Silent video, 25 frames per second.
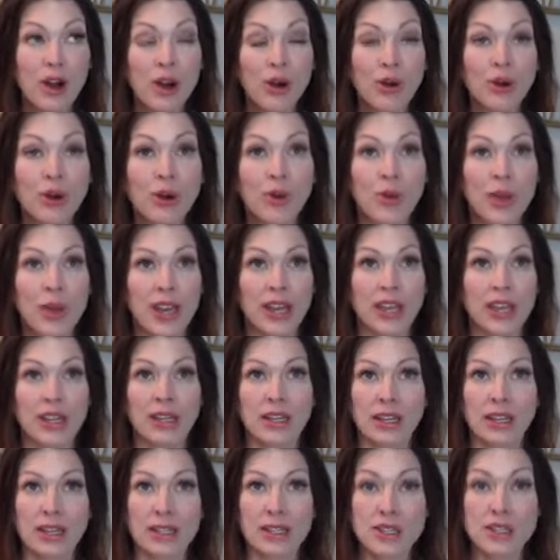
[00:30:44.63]
own
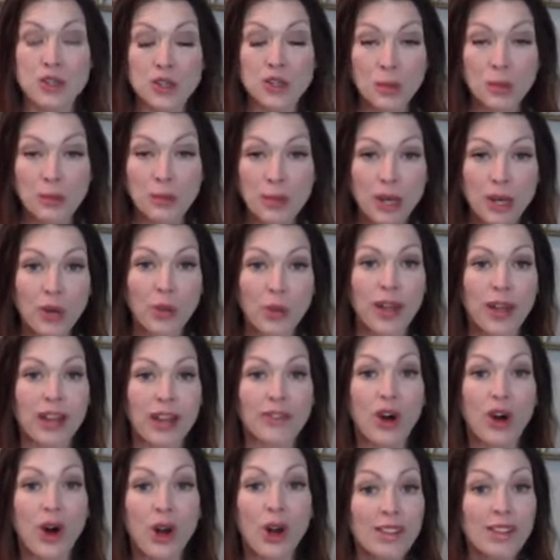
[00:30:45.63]
awakening and stripping away
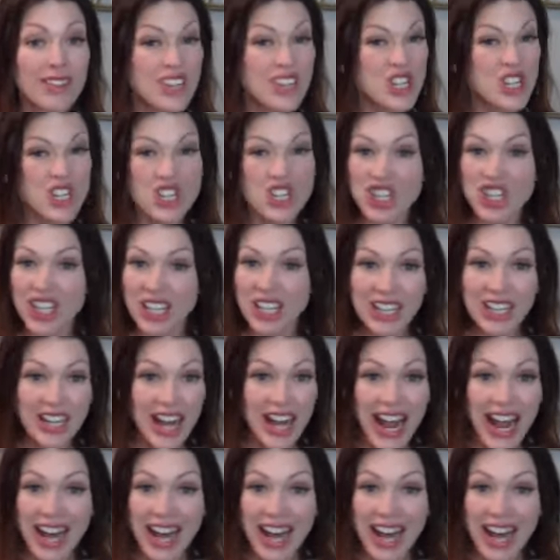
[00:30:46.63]
of all of the shit that